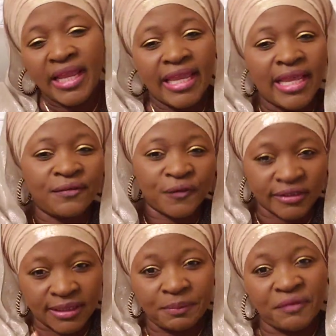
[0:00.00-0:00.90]
And for
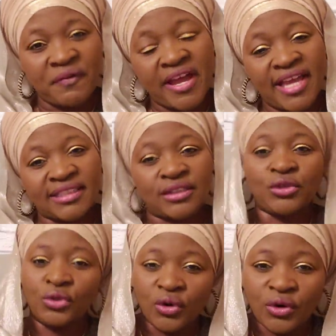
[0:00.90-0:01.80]
simplifiers,
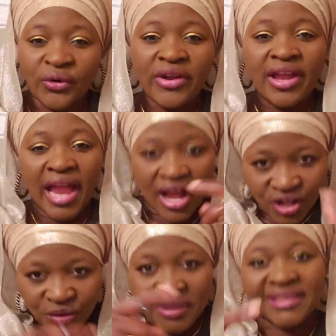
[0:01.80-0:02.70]
I
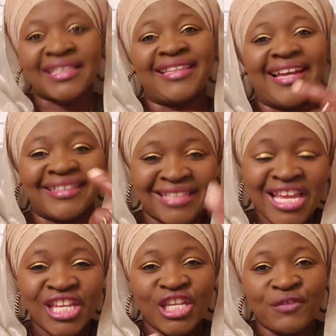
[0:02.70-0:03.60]
always say that
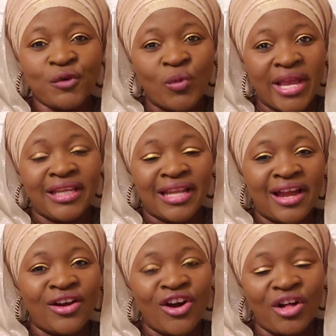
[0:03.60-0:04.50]
even when
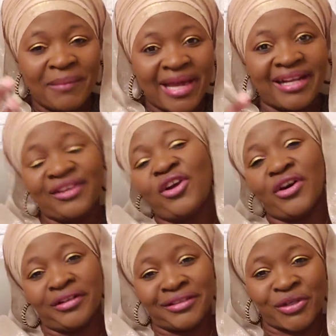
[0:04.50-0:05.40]
Almighty
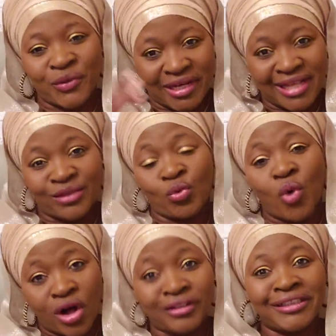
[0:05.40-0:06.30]
God created the
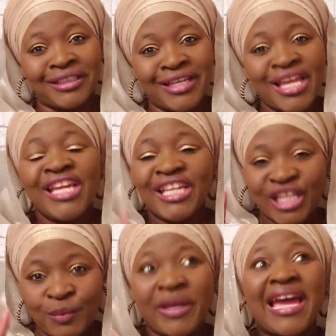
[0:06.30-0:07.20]
world,
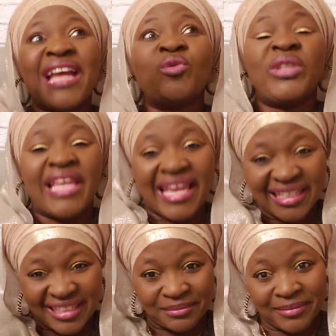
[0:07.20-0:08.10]
he began with the
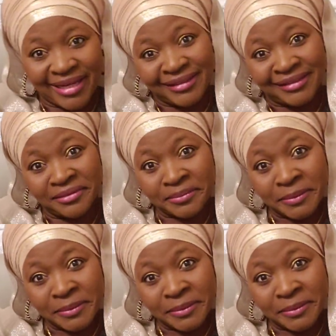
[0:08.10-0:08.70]
end in mind.